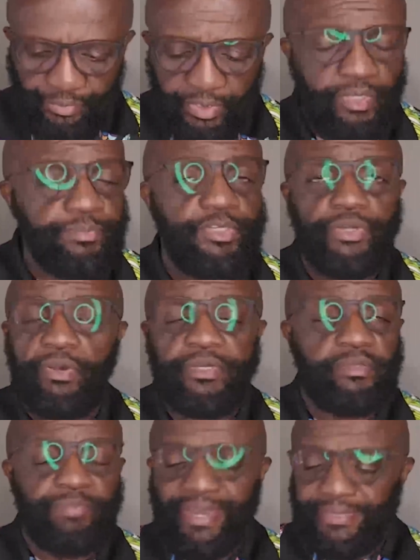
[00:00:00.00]
We're going to be
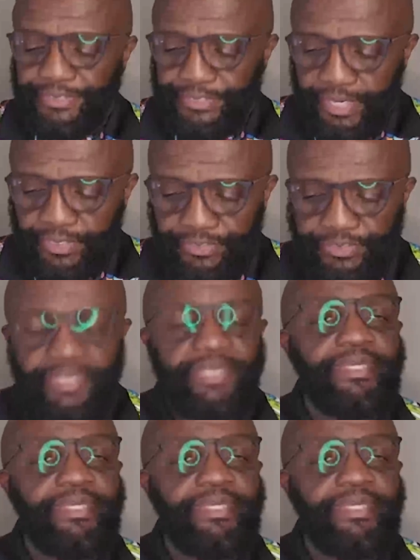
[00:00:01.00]
talking about six